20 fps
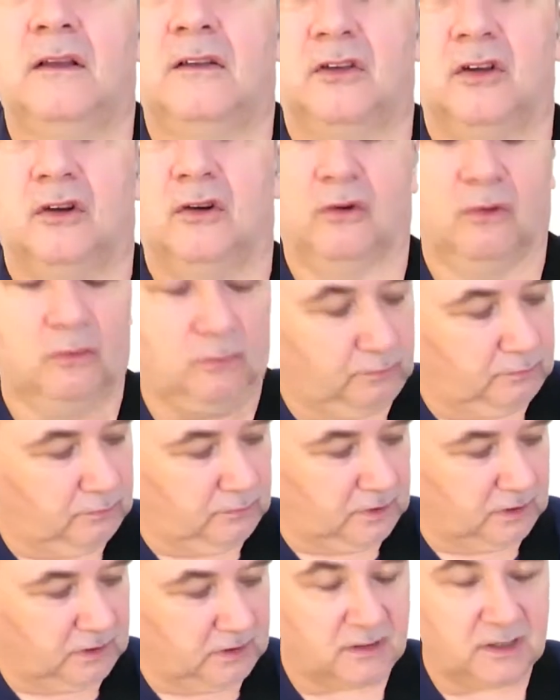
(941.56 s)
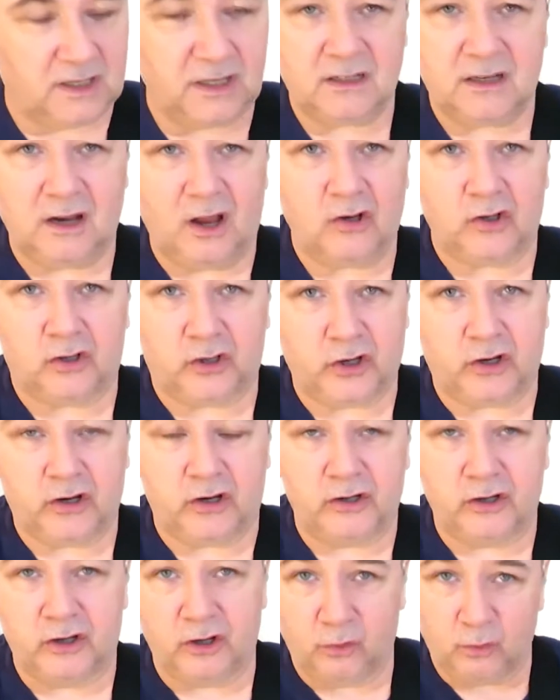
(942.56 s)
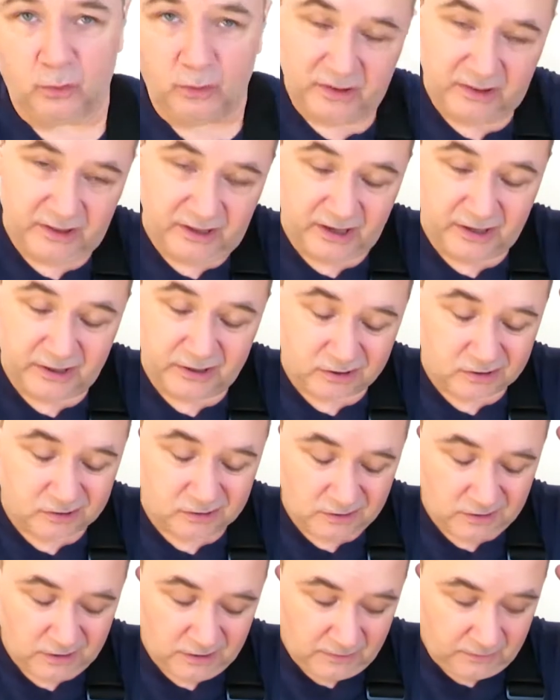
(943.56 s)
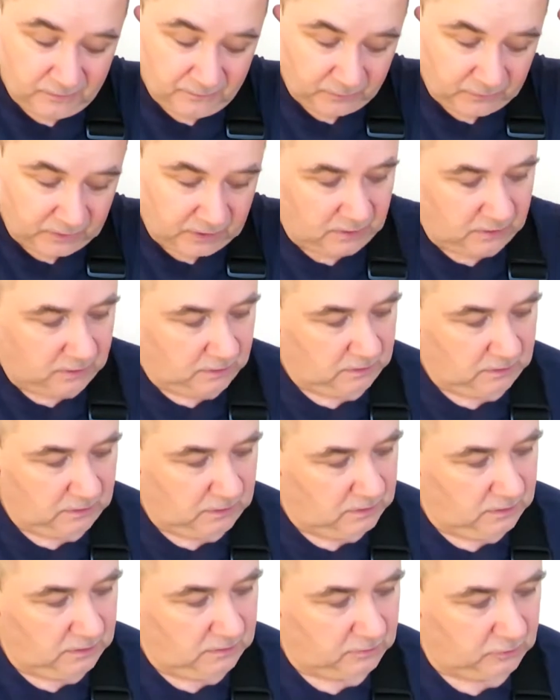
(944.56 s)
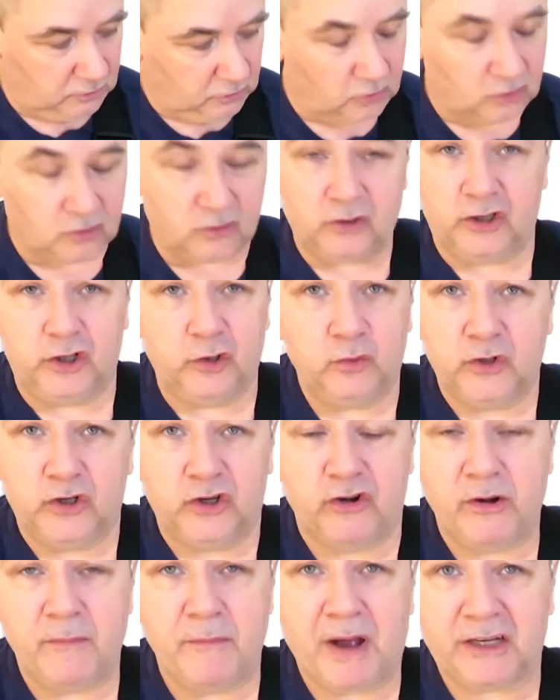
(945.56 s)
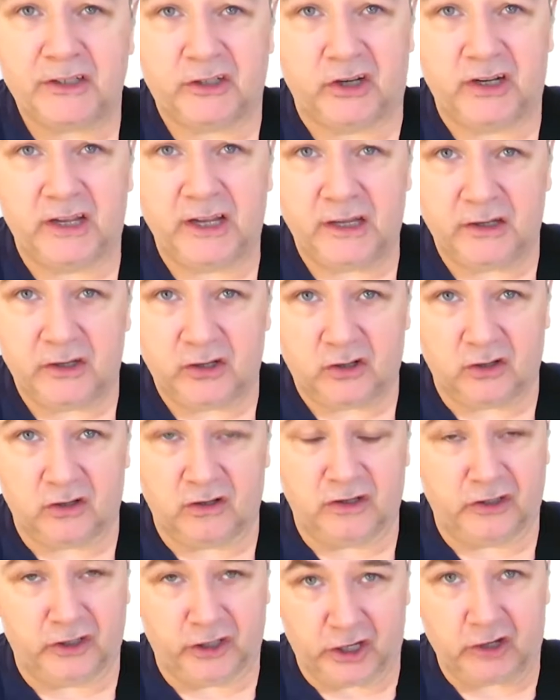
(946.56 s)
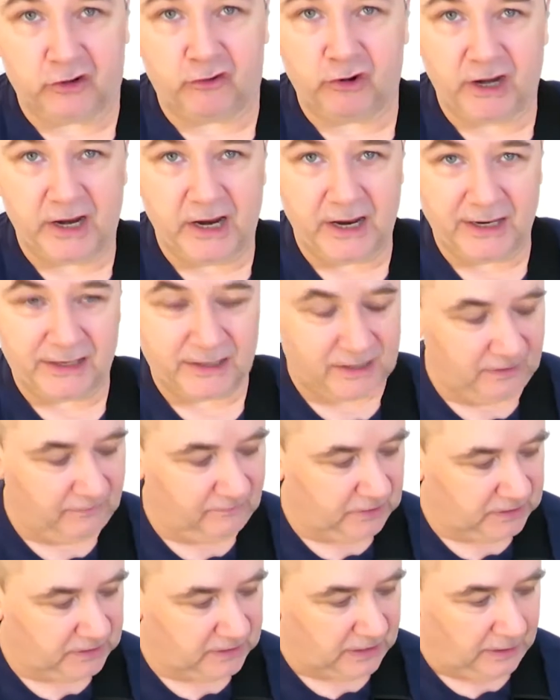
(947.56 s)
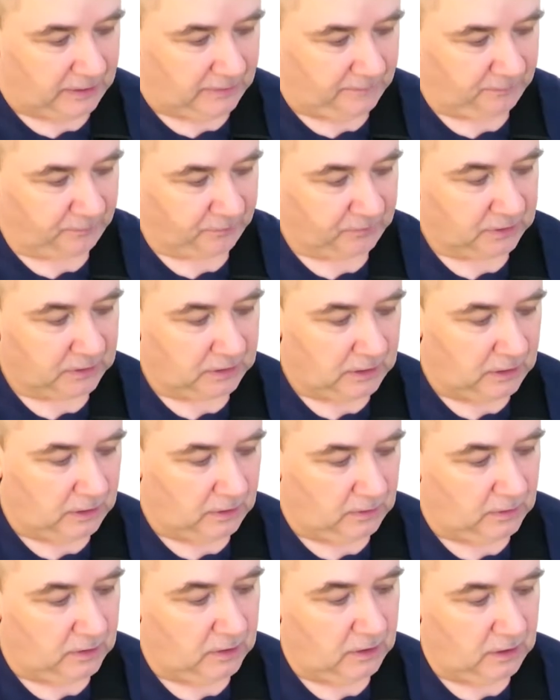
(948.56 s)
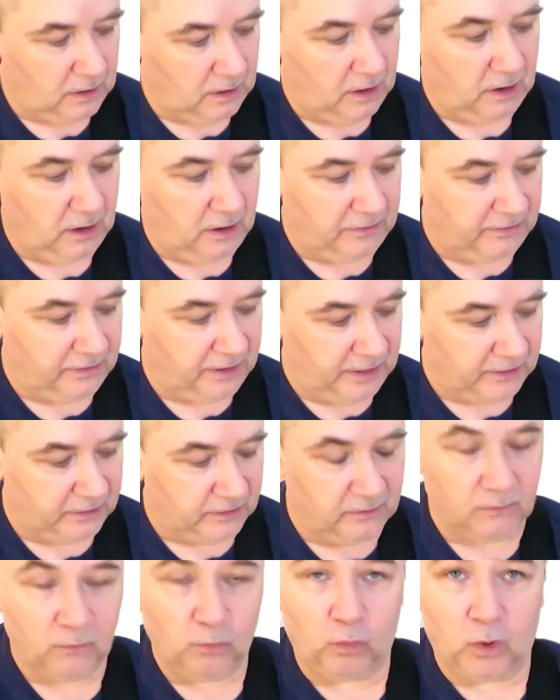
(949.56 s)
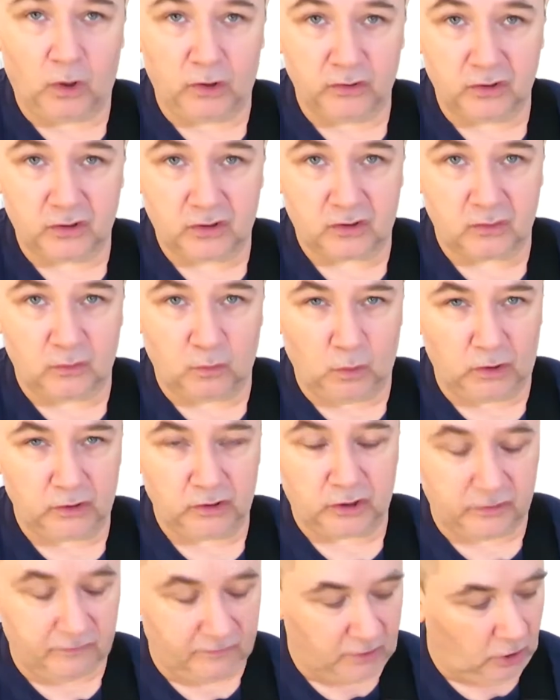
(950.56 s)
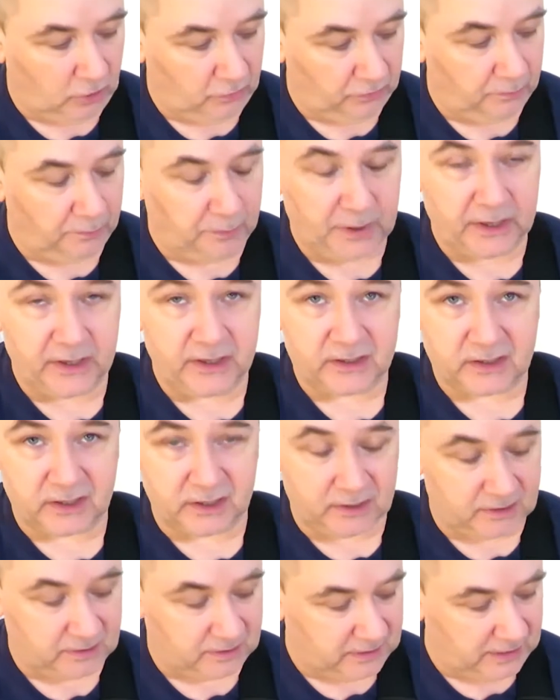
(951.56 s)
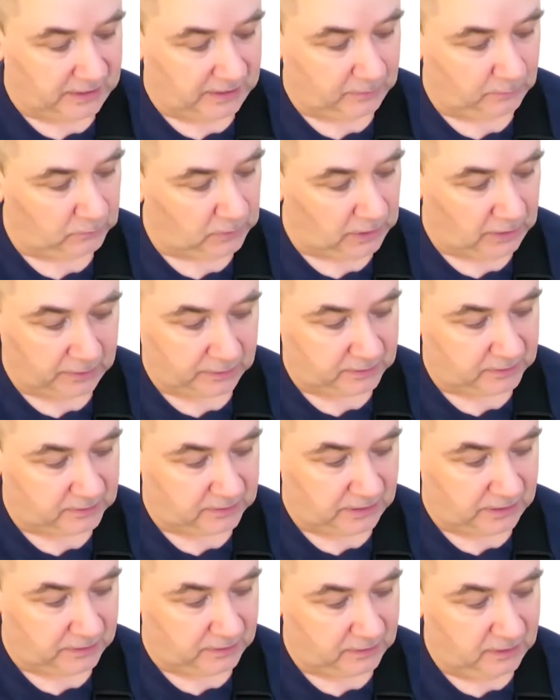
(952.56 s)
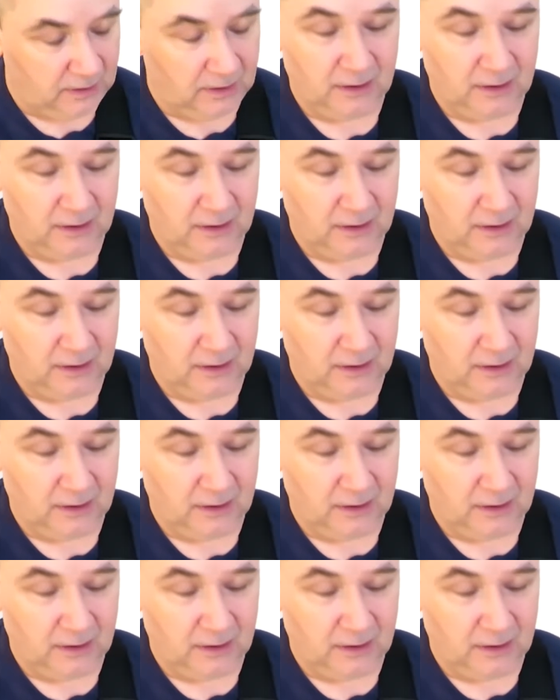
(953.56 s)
so there's lots you can do with this. Just use your imagination and your creativity, and then once you've got the basics down, like I said,